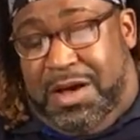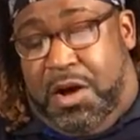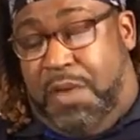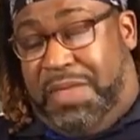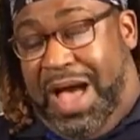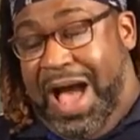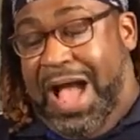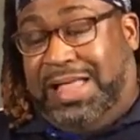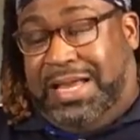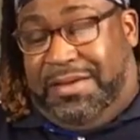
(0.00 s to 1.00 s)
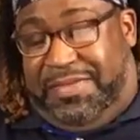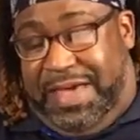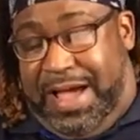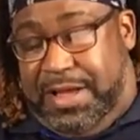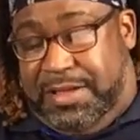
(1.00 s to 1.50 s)
On the highlight of
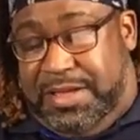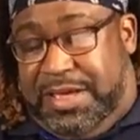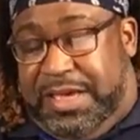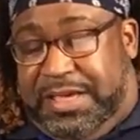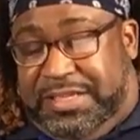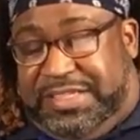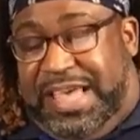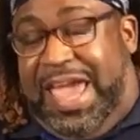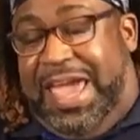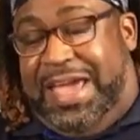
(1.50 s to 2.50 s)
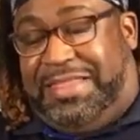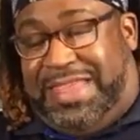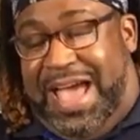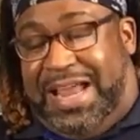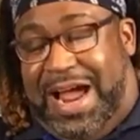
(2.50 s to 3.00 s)
that, saying
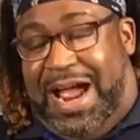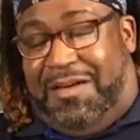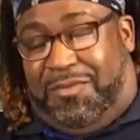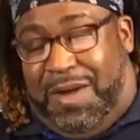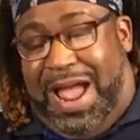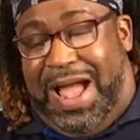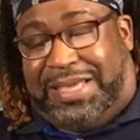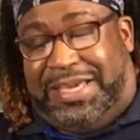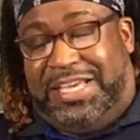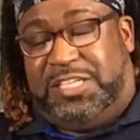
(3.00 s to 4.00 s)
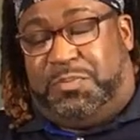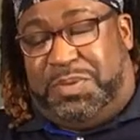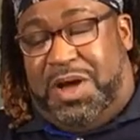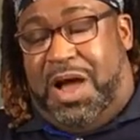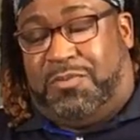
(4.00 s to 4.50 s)
that Iraq is
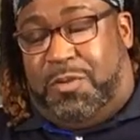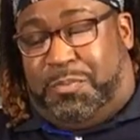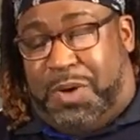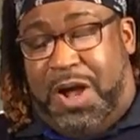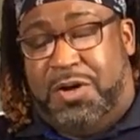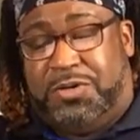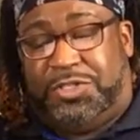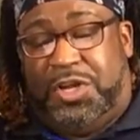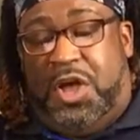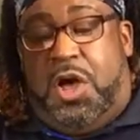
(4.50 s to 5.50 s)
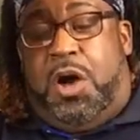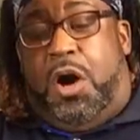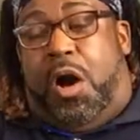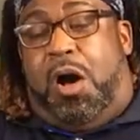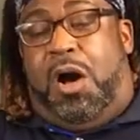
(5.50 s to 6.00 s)
beyond reproach,
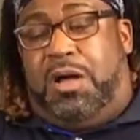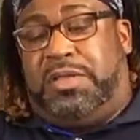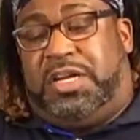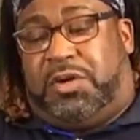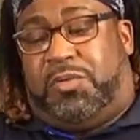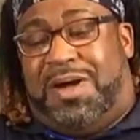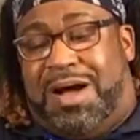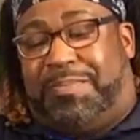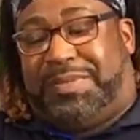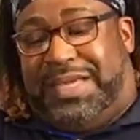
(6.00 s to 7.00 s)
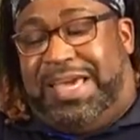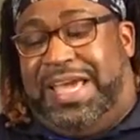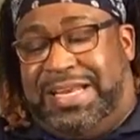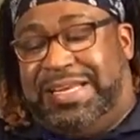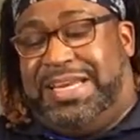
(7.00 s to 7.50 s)
all the corrupt
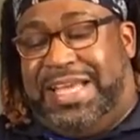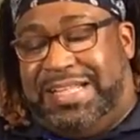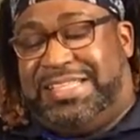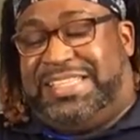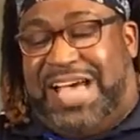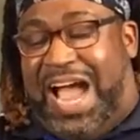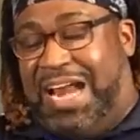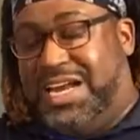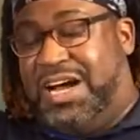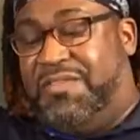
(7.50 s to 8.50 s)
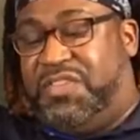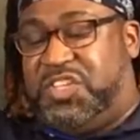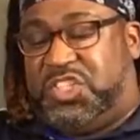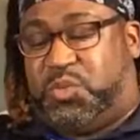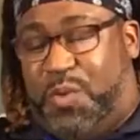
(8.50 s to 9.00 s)
hidden inside of the
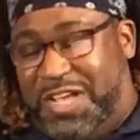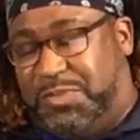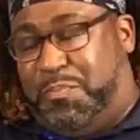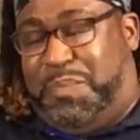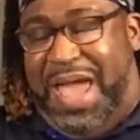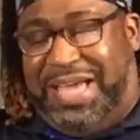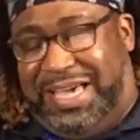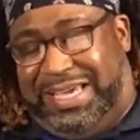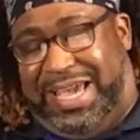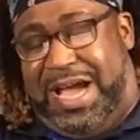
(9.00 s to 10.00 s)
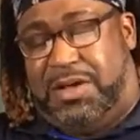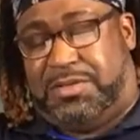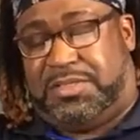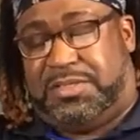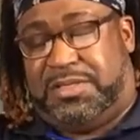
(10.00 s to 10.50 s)
Swiss bank accounts